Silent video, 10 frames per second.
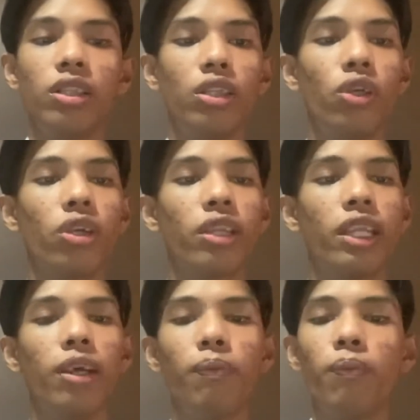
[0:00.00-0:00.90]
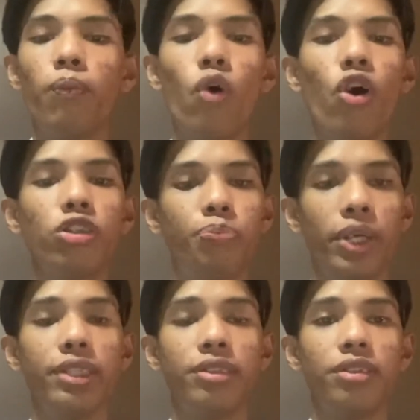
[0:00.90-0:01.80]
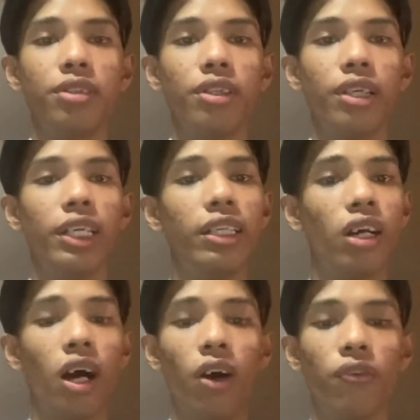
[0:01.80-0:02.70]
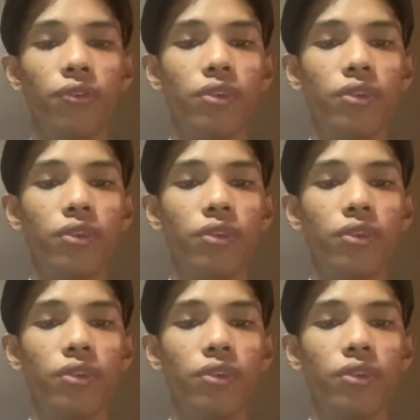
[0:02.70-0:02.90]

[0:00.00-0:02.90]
not take more space in the house,